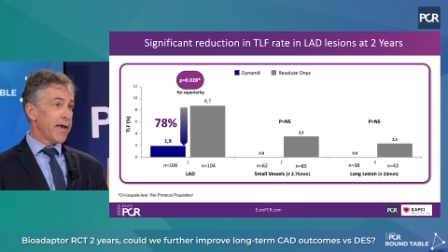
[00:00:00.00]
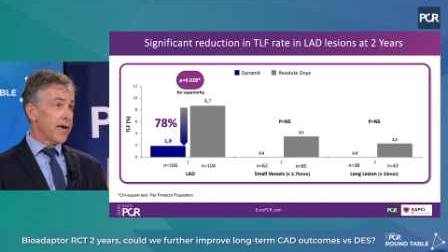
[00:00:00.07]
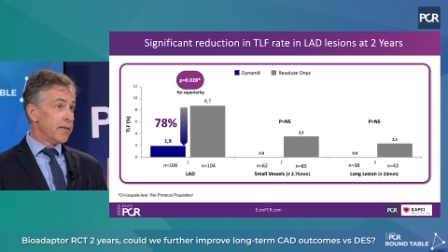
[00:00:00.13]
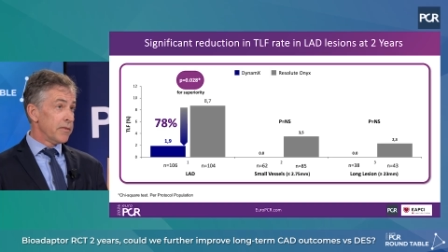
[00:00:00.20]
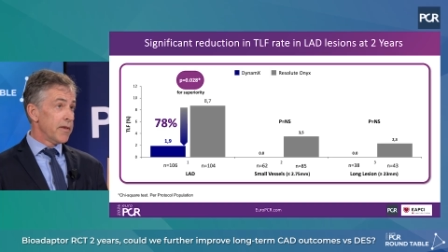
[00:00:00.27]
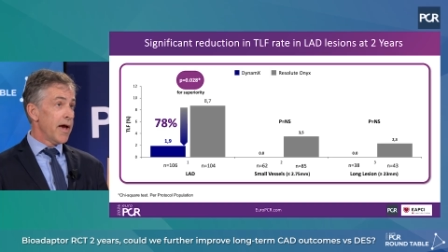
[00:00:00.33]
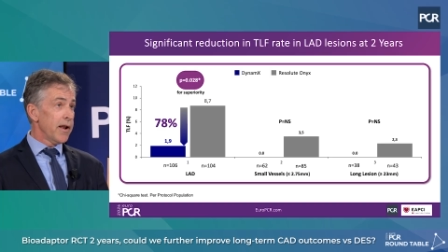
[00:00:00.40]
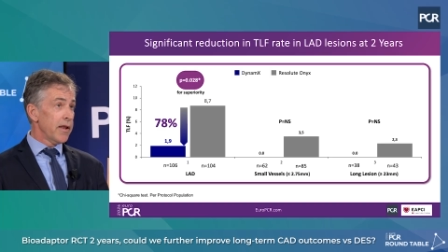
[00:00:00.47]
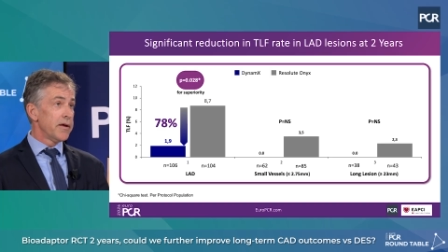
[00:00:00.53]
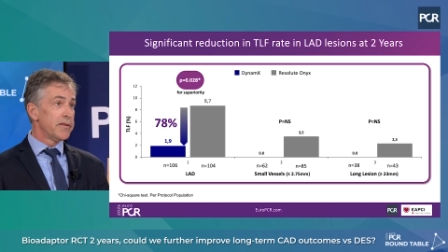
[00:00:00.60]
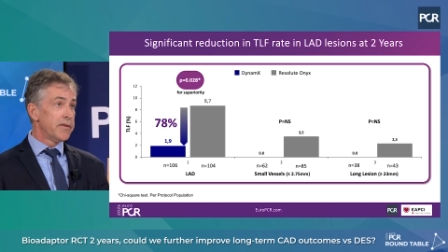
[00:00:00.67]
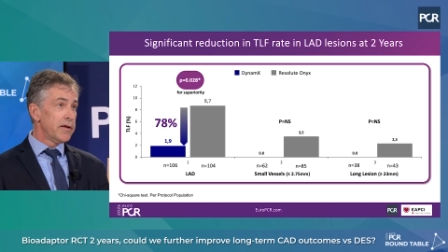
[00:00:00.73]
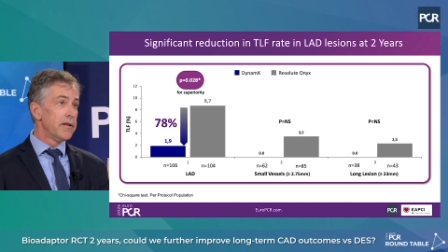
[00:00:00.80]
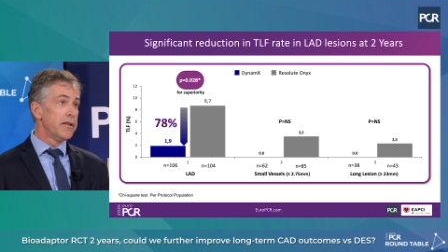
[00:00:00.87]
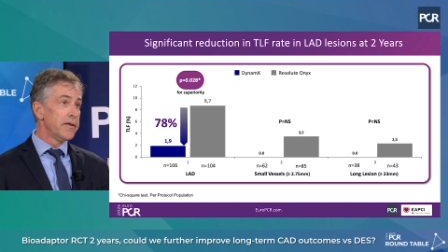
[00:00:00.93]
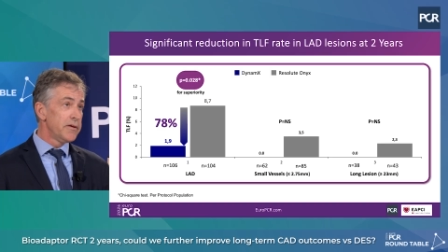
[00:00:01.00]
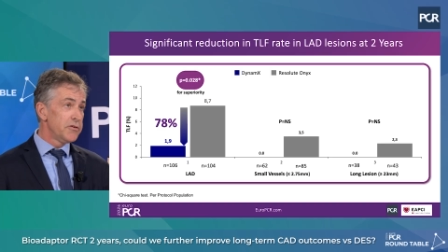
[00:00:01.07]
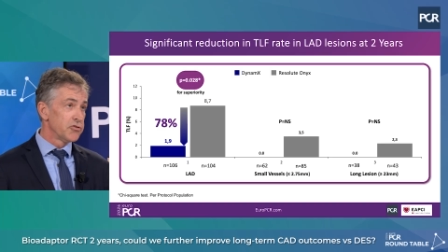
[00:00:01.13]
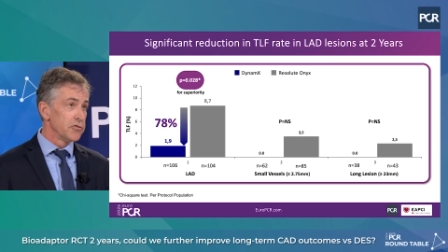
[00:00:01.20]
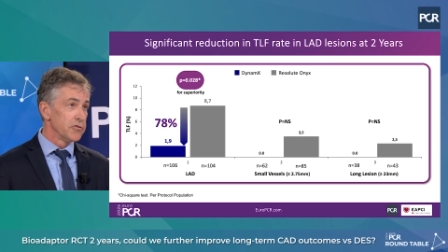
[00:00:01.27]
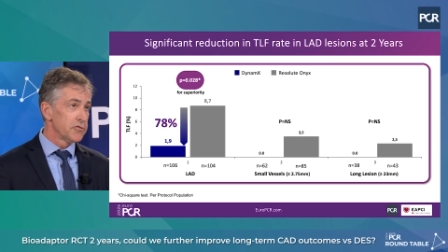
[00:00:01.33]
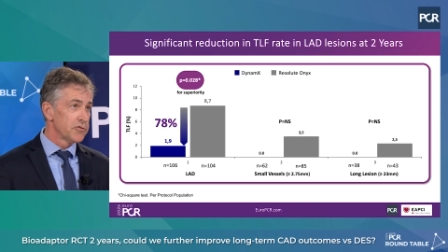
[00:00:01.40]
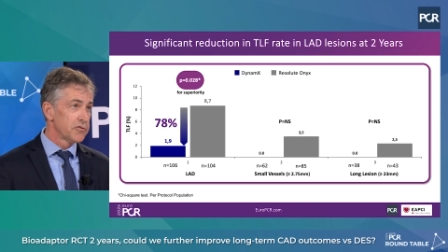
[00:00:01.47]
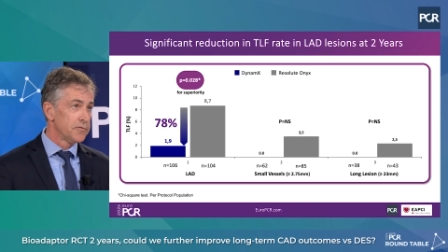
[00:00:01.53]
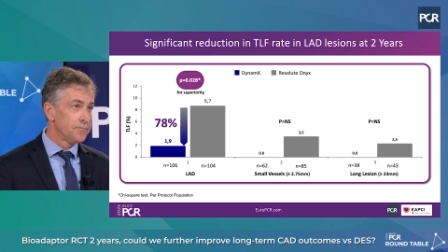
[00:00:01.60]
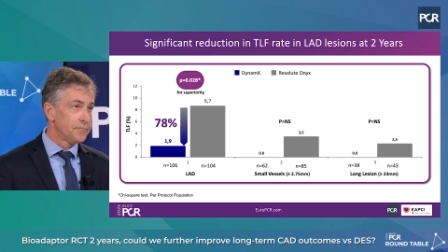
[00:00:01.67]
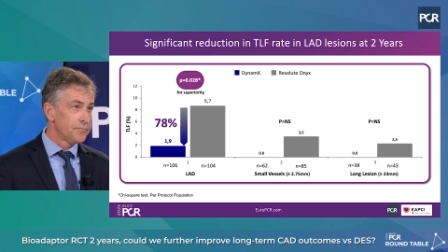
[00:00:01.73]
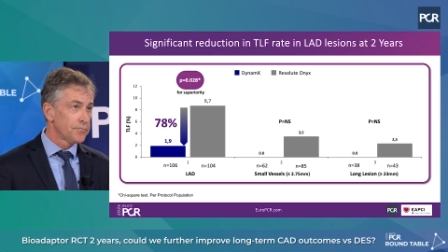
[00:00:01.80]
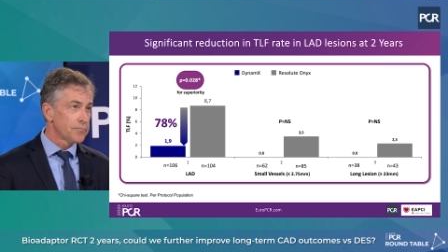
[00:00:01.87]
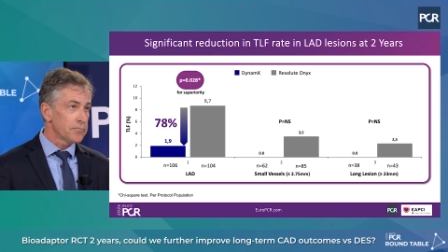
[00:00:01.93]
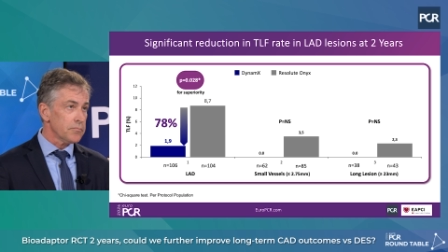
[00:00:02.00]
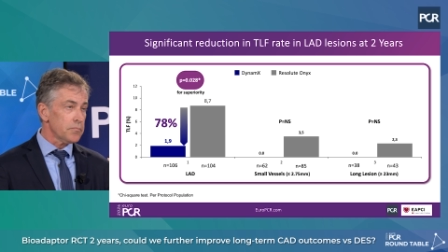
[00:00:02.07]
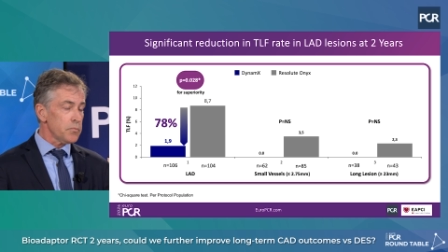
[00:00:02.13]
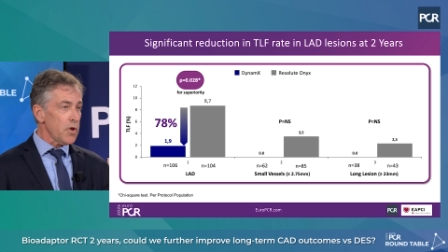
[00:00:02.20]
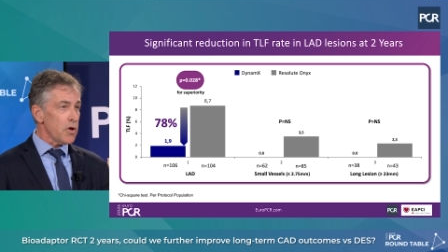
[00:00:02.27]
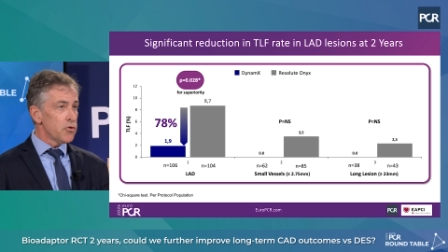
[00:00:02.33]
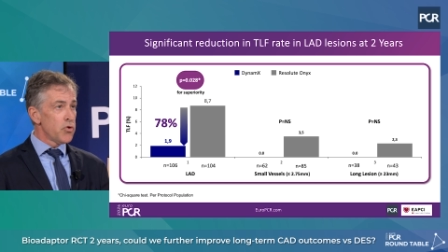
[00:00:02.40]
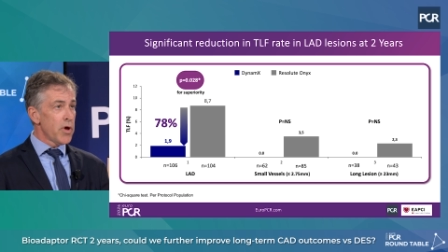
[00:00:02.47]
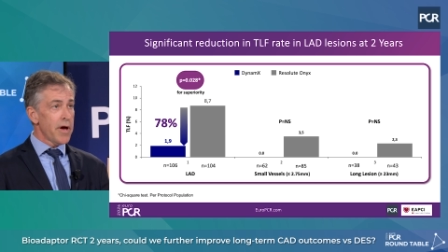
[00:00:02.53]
in LAD lesions, you